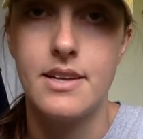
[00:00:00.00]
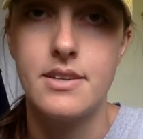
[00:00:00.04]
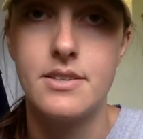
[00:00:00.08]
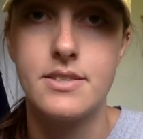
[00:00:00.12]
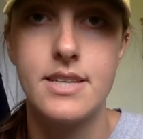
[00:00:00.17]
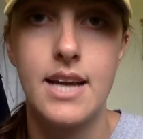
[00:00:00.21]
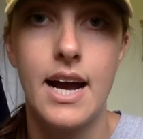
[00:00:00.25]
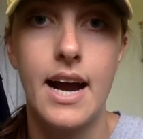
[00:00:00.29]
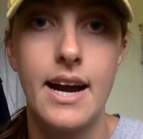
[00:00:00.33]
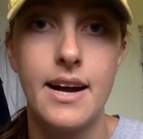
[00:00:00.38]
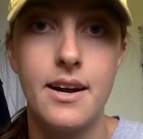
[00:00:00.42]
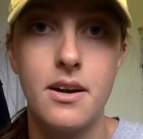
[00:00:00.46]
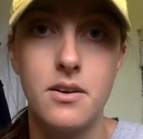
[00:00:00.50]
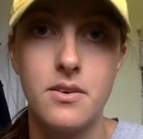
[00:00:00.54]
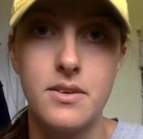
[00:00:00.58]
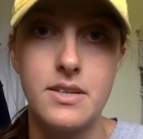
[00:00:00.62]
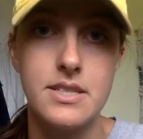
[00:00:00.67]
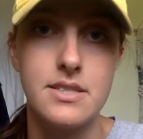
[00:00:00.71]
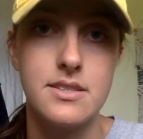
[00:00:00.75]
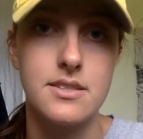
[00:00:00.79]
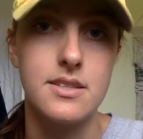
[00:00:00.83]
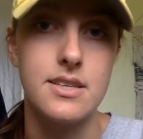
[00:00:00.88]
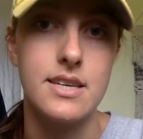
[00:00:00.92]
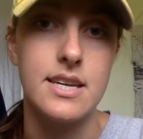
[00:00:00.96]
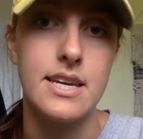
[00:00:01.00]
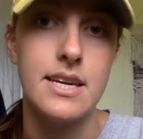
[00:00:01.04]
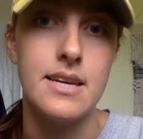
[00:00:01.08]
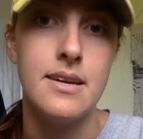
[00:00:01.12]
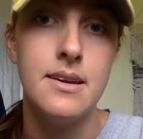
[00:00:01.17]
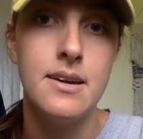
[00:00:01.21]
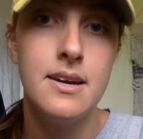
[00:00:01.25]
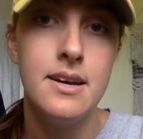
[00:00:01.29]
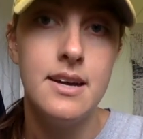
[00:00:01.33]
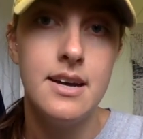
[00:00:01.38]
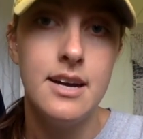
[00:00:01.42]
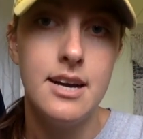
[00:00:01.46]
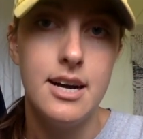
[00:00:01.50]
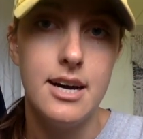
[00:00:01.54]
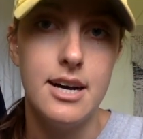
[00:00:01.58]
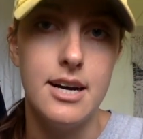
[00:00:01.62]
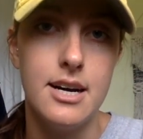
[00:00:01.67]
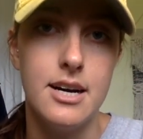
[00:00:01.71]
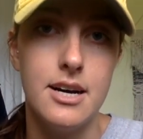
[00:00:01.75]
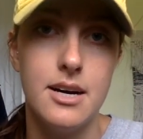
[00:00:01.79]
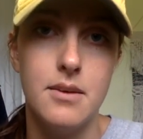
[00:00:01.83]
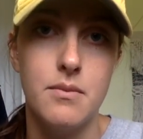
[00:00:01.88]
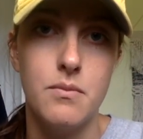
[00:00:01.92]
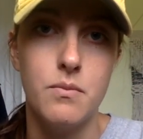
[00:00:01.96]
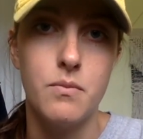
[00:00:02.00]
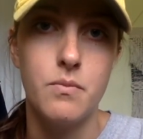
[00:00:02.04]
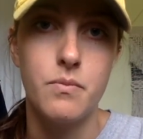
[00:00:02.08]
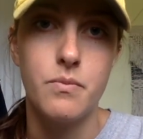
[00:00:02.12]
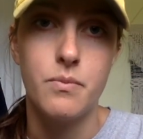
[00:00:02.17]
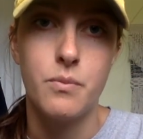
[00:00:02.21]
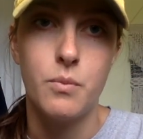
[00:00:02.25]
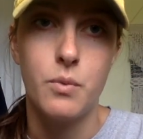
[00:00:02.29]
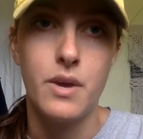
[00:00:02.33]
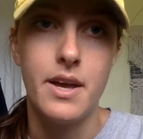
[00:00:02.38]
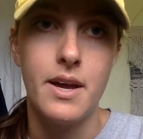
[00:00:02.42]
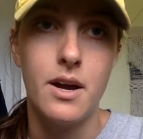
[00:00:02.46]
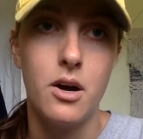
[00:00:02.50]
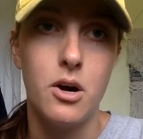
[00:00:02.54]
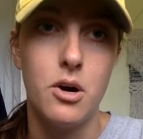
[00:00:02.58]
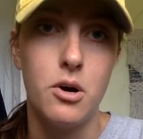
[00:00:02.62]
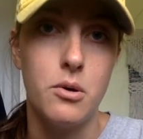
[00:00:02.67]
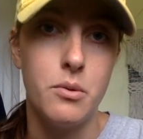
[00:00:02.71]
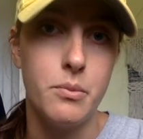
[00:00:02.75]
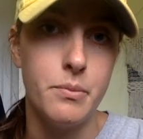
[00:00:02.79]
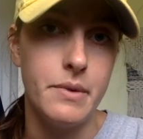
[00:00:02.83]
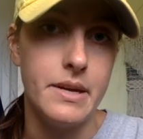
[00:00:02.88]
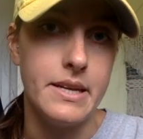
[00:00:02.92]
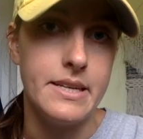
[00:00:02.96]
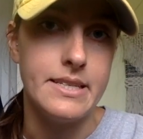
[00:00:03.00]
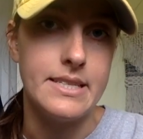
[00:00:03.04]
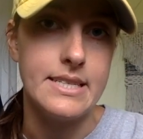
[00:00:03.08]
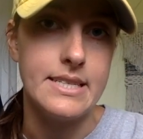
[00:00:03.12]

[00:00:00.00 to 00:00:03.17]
tirelessly, went home and